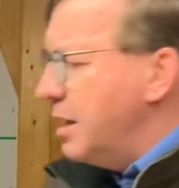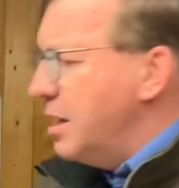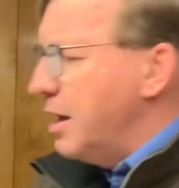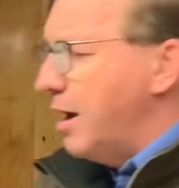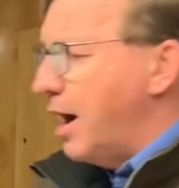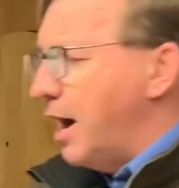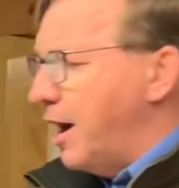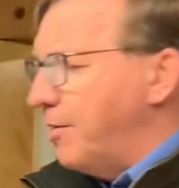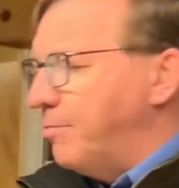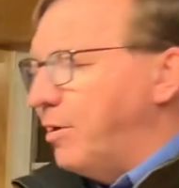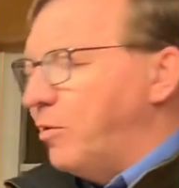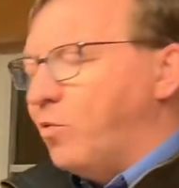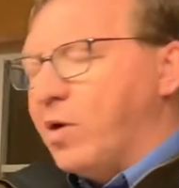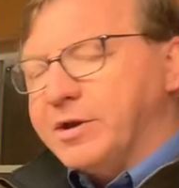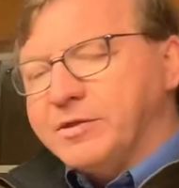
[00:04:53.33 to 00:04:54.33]
but
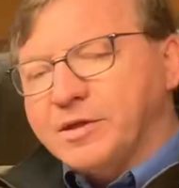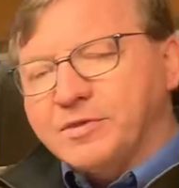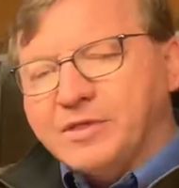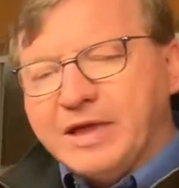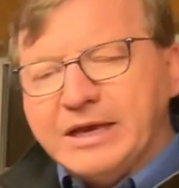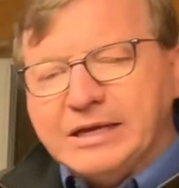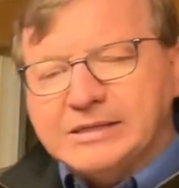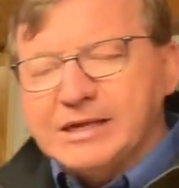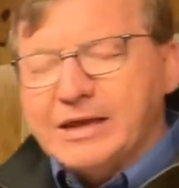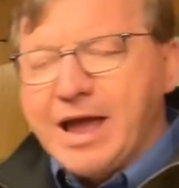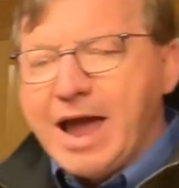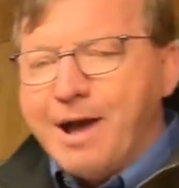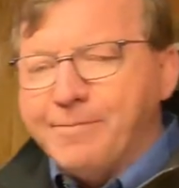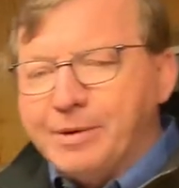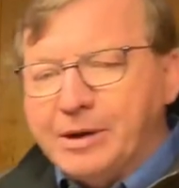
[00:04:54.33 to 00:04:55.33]
one of the things that
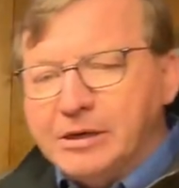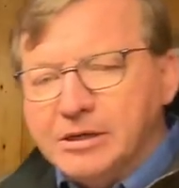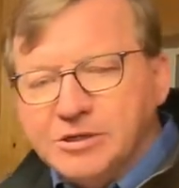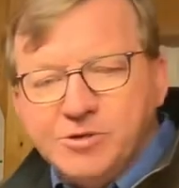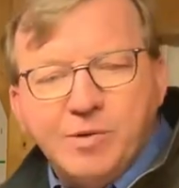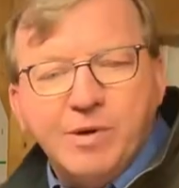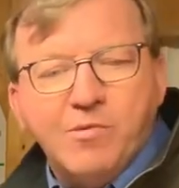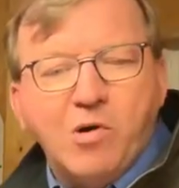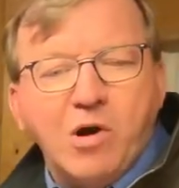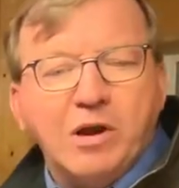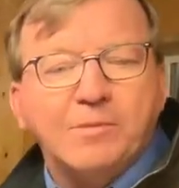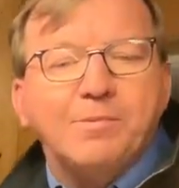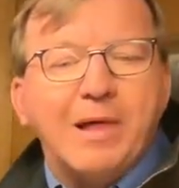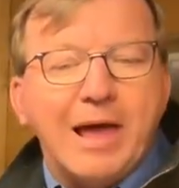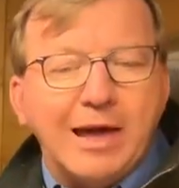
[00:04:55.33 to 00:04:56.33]
happened is we want
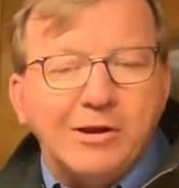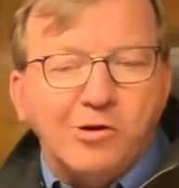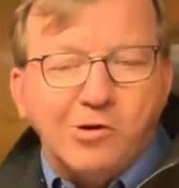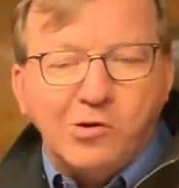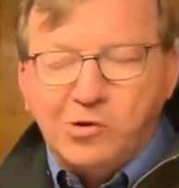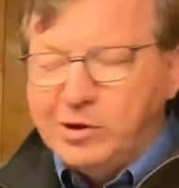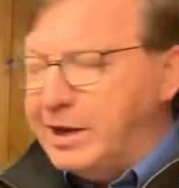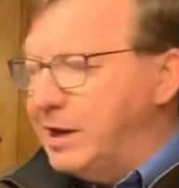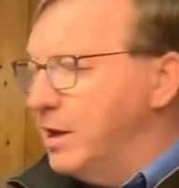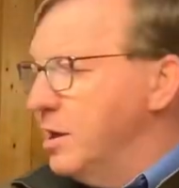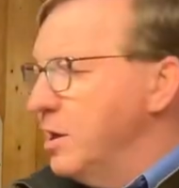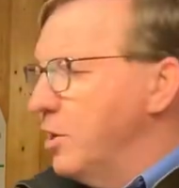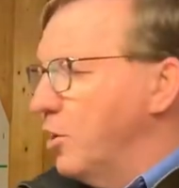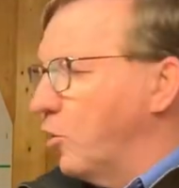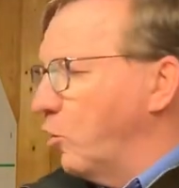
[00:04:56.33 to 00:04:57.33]
to plant early.
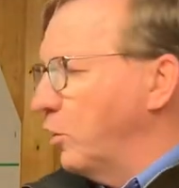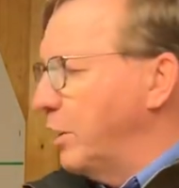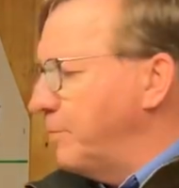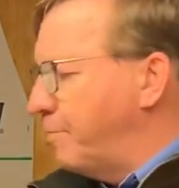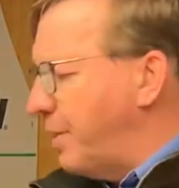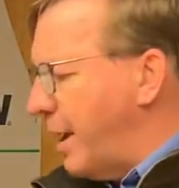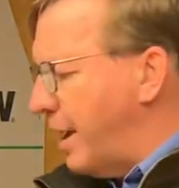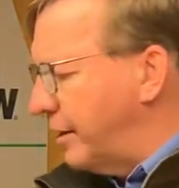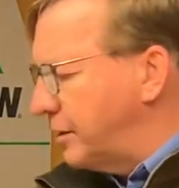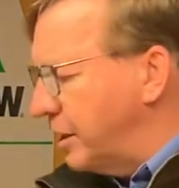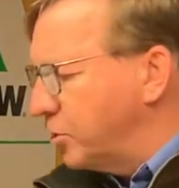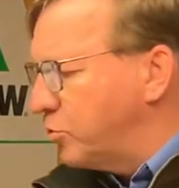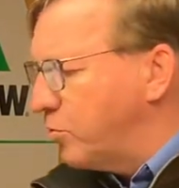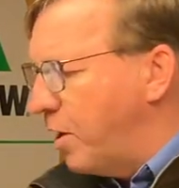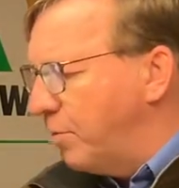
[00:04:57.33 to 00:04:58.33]
Early planting
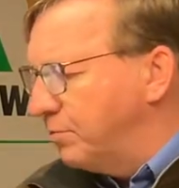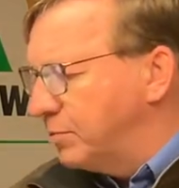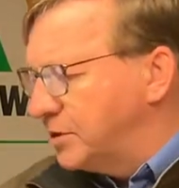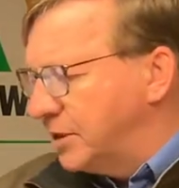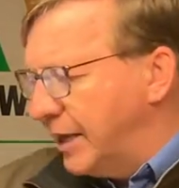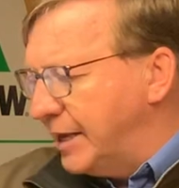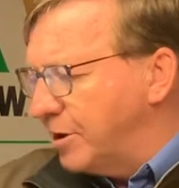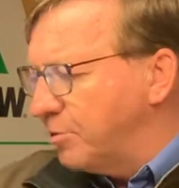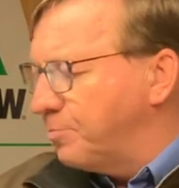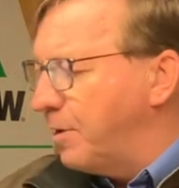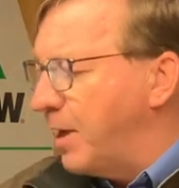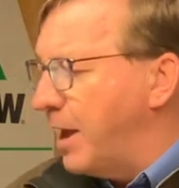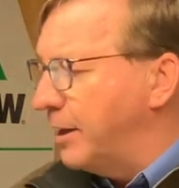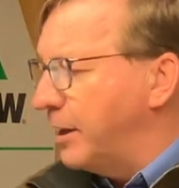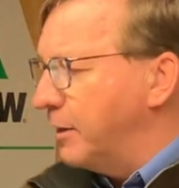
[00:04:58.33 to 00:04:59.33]
trumps later
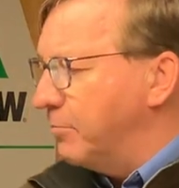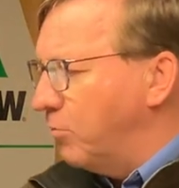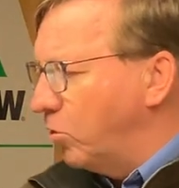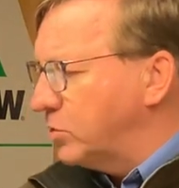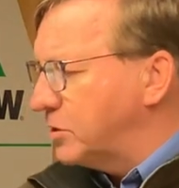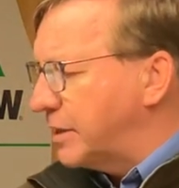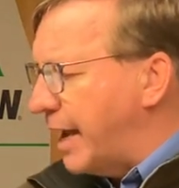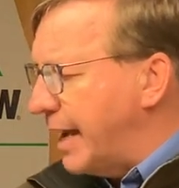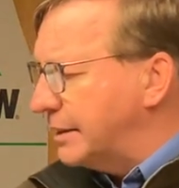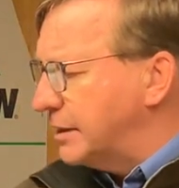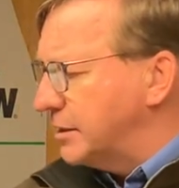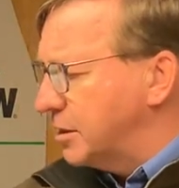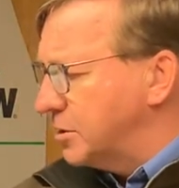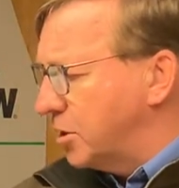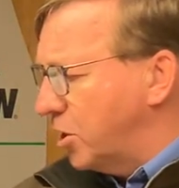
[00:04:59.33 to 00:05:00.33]
planting in most
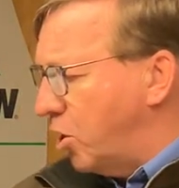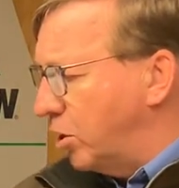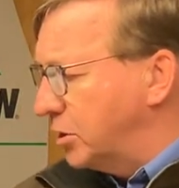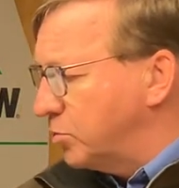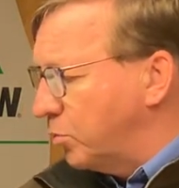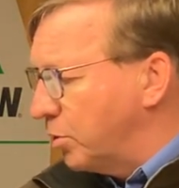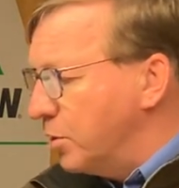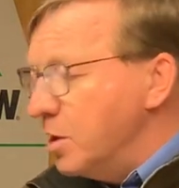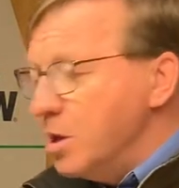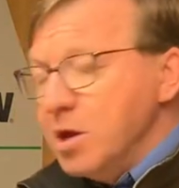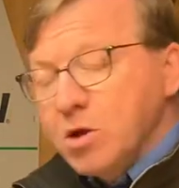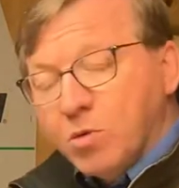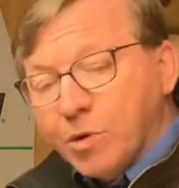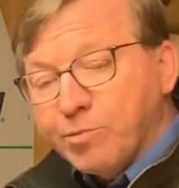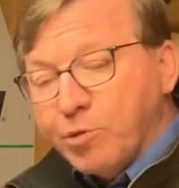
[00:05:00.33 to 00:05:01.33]
cases, as long as
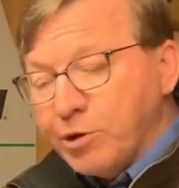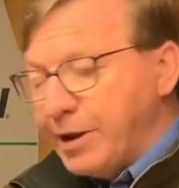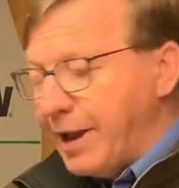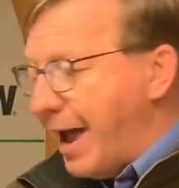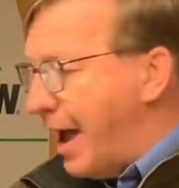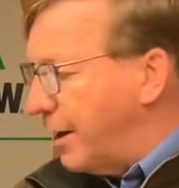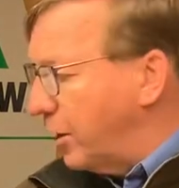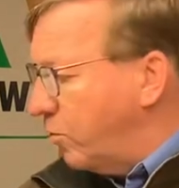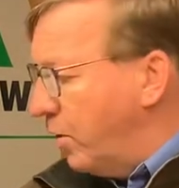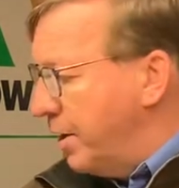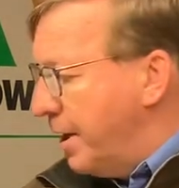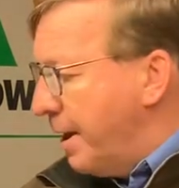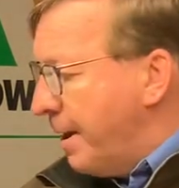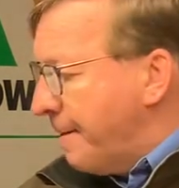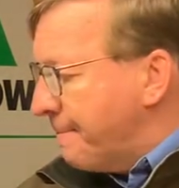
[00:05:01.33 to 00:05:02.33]
we're pretty adequate.
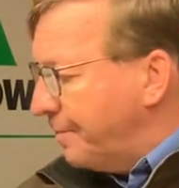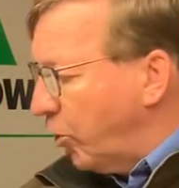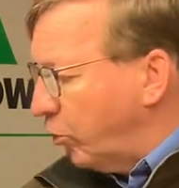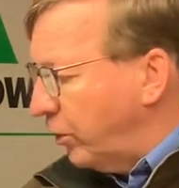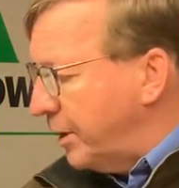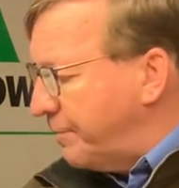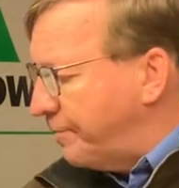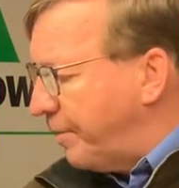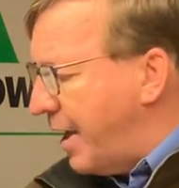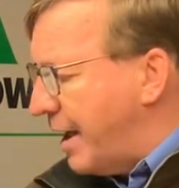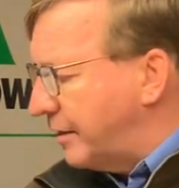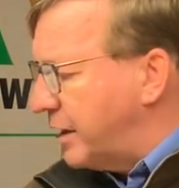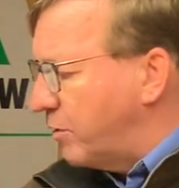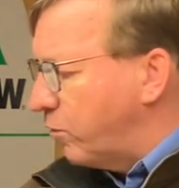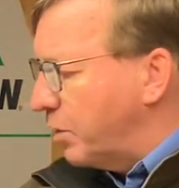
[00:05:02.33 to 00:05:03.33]
Early
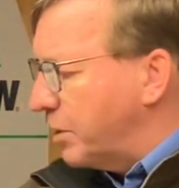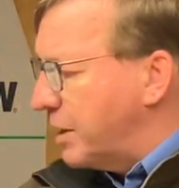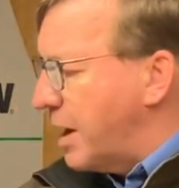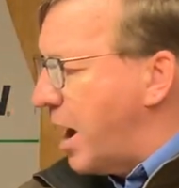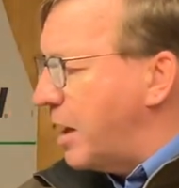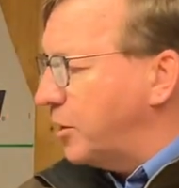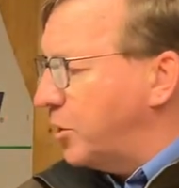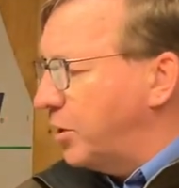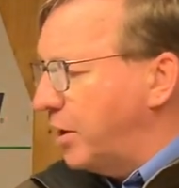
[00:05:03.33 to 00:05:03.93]
planting, we're not going